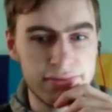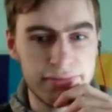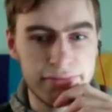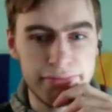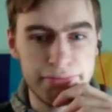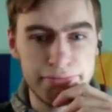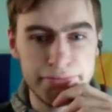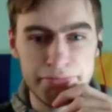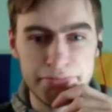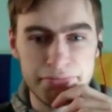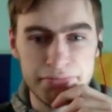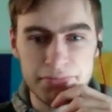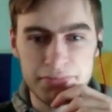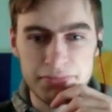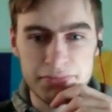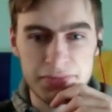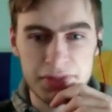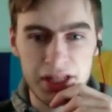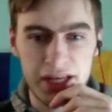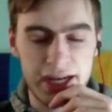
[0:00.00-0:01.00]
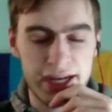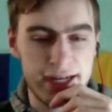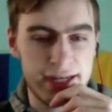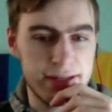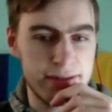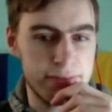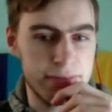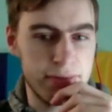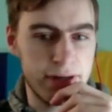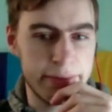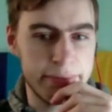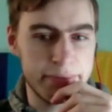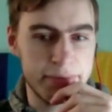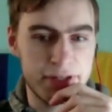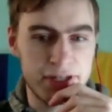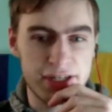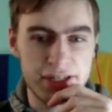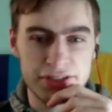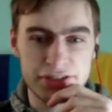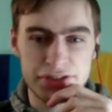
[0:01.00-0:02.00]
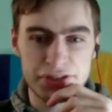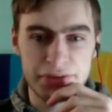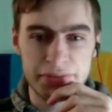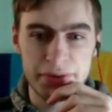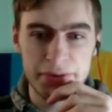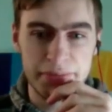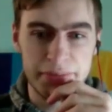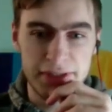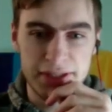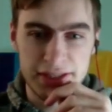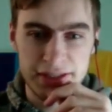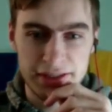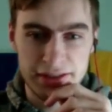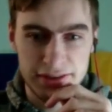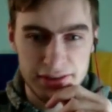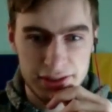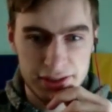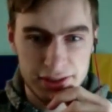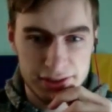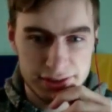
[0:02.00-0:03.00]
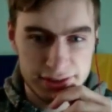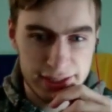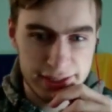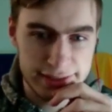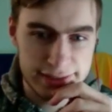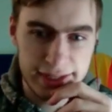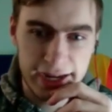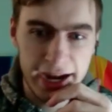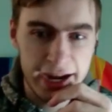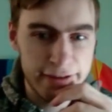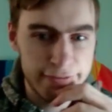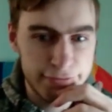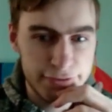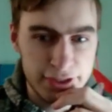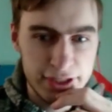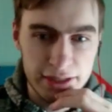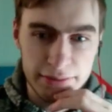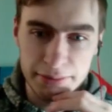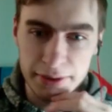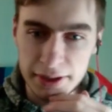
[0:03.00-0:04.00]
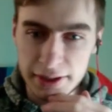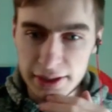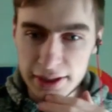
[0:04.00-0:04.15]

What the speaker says: I'm gonna assume he said dive deep.